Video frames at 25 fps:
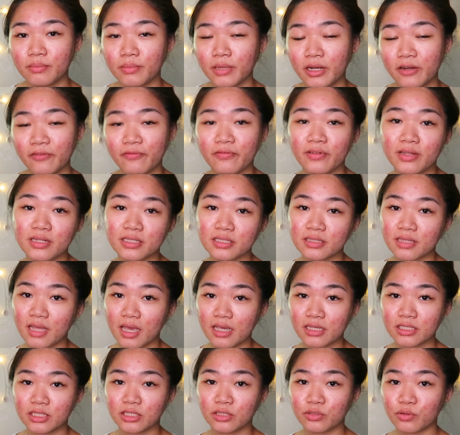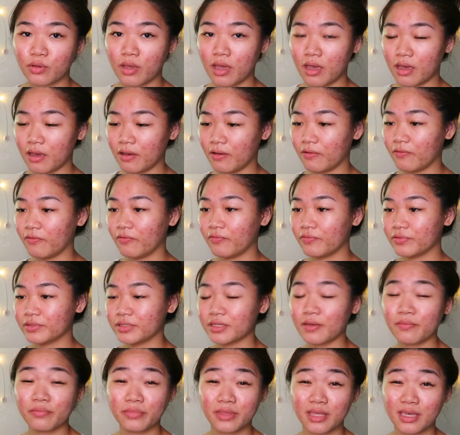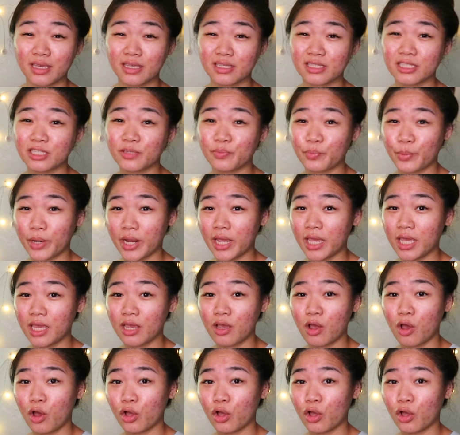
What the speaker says: but it feels nice to have something spraying